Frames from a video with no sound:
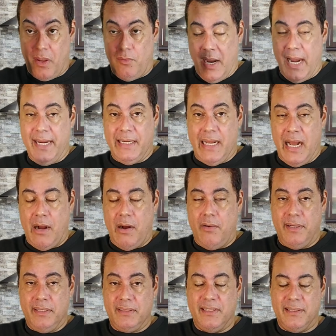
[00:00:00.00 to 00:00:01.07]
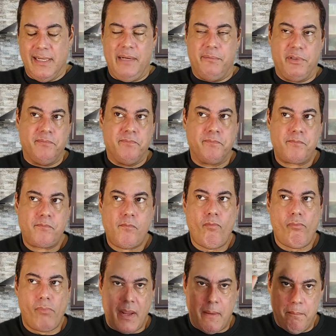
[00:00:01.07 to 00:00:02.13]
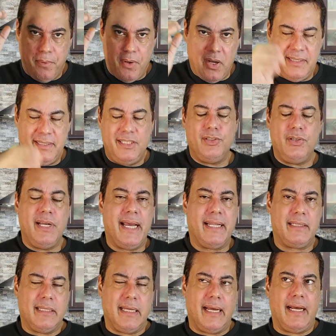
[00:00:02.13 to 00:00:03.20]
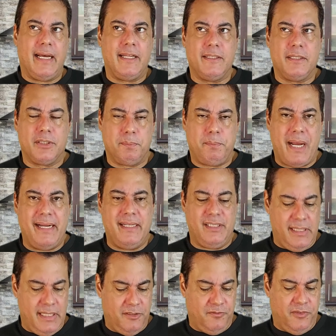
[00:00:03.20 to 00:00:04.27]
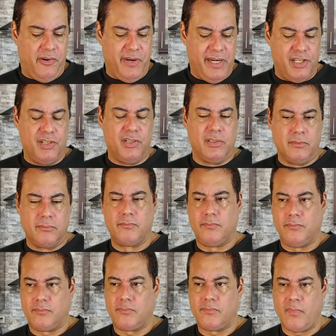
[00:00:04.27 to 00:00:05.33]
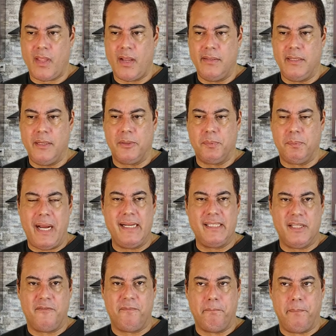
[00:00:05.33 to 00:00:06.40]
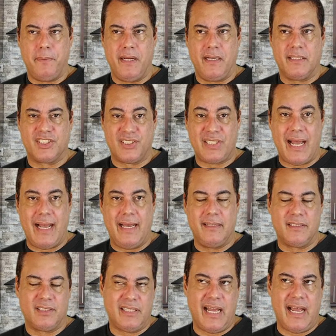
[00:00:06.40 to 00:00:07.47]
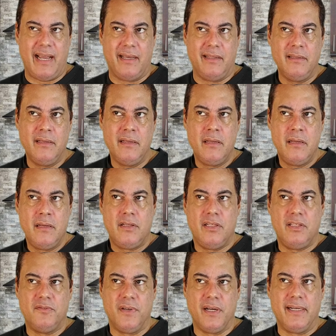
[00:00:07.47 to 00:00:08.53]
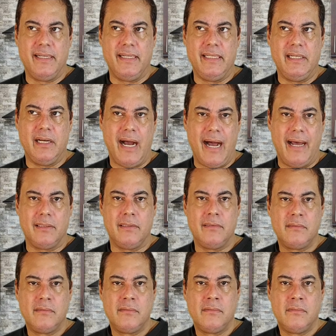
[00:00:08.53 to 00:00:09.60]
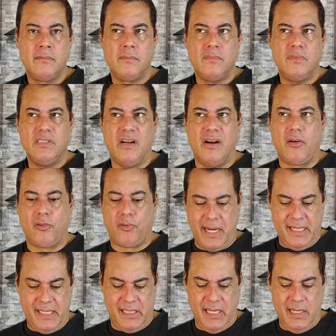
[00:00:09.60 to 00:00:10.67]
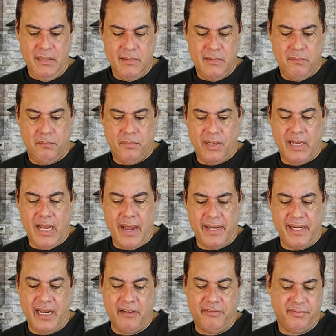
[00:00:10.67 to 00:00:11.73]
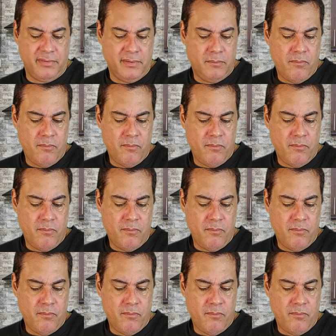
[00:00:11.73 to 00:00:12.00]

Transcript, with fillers: right now is the lemon but you get the the spicy is very good the spicy uh, side the side is very hot not crazy but hot enough